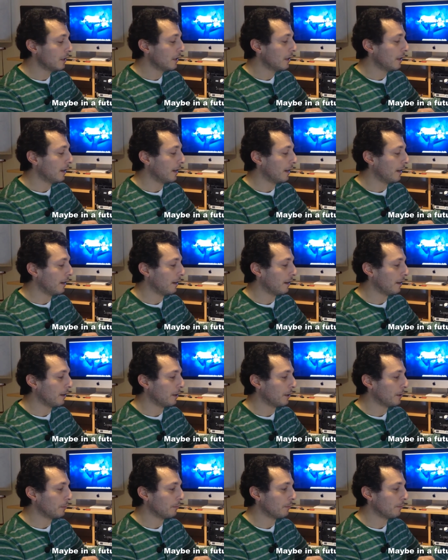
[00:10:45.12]

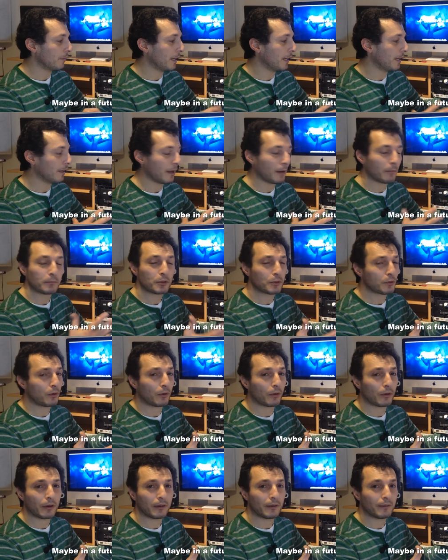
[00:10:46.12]
and I'm
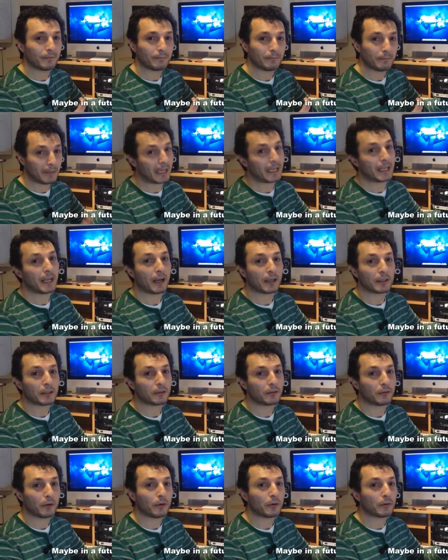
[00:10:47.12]
sure any
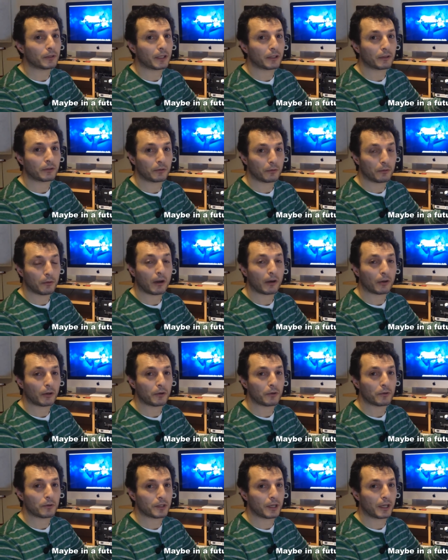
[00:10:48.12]
other DAW that you are
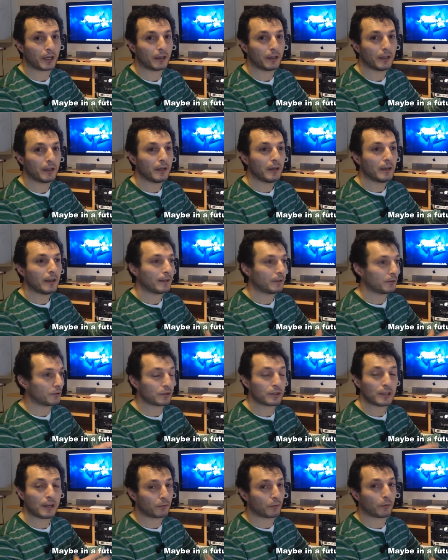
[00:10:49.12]
using, you
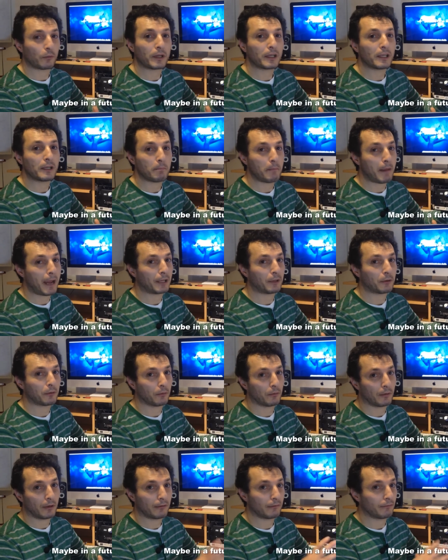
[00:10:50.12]
just have to read the
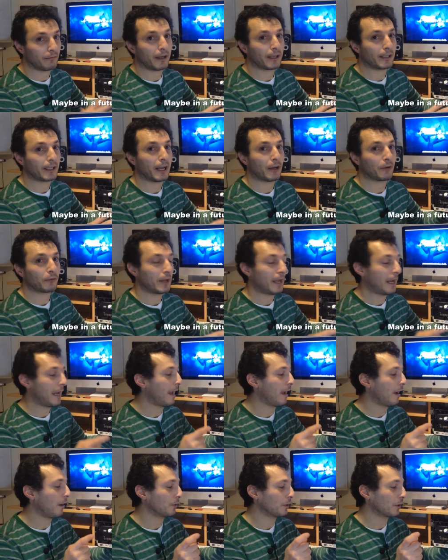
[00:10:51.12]
manual and find out
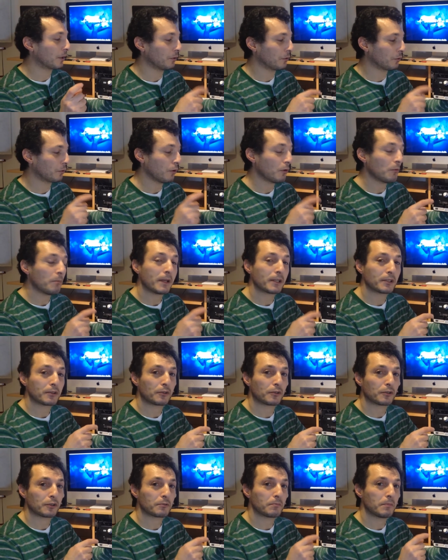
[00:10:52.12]
how the control
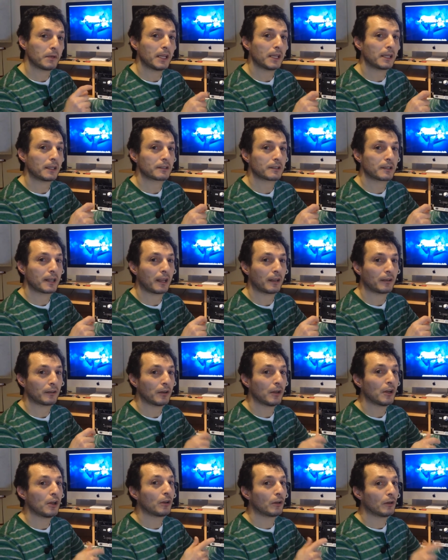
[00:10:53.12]
messages being sent
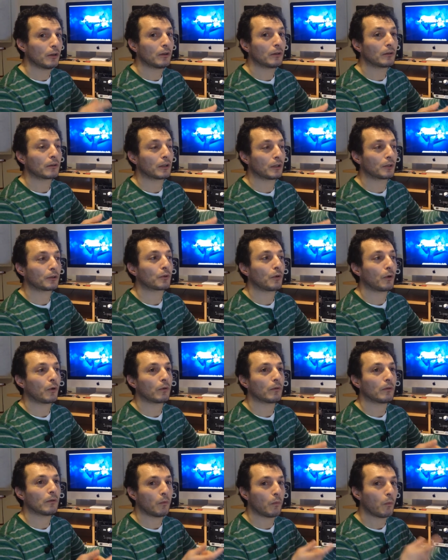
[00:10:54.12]

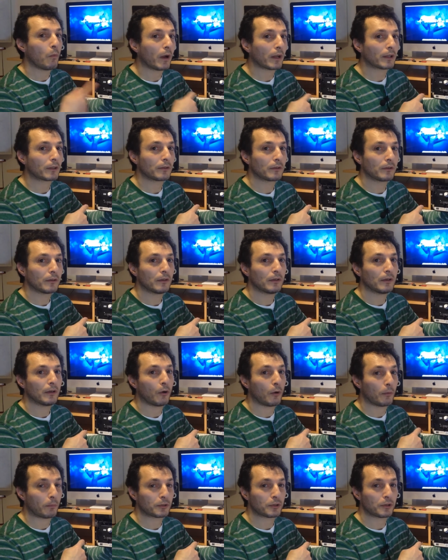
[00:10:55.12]
control what
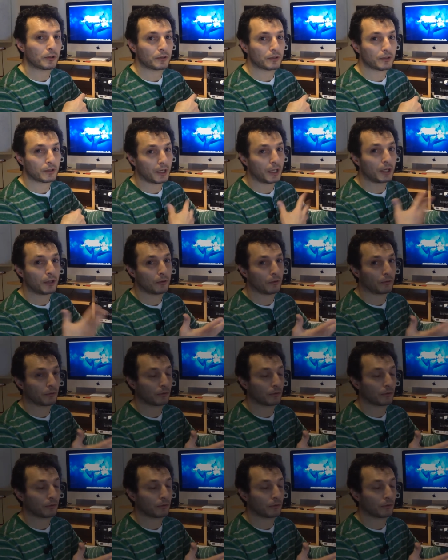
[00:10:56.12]
options in your